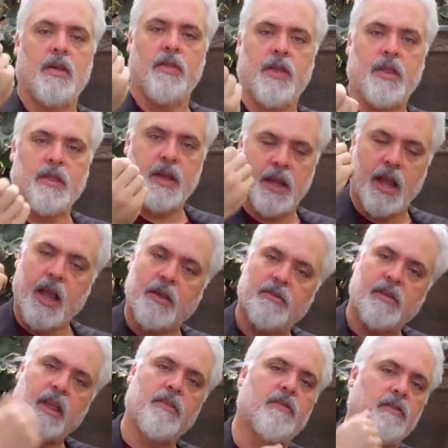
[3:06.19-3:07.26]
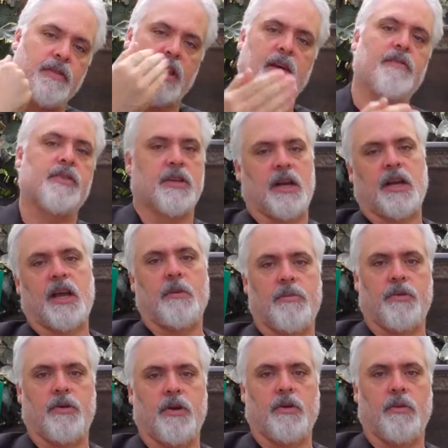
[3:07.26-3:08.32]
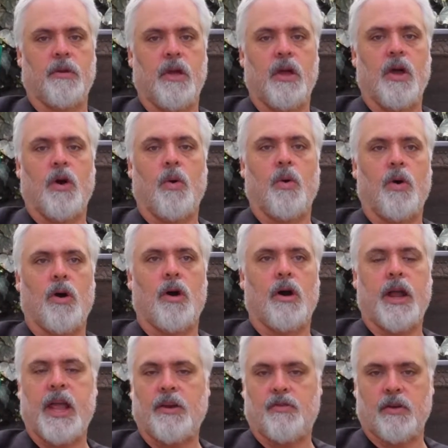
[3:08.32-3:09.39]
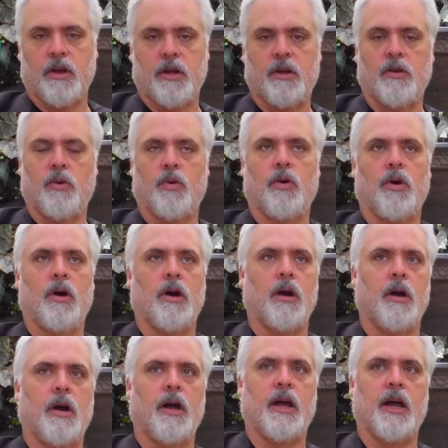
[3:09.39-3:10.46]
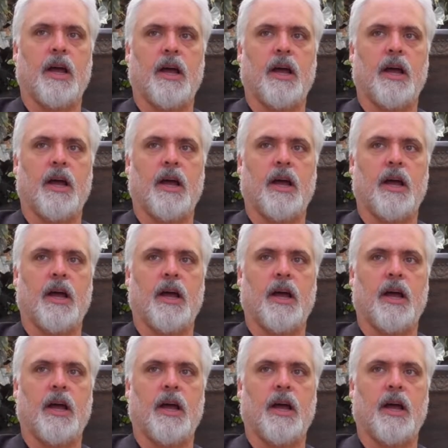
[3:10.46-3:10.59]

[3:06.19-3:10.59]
then the sense of love is going to come through. Or hatred, or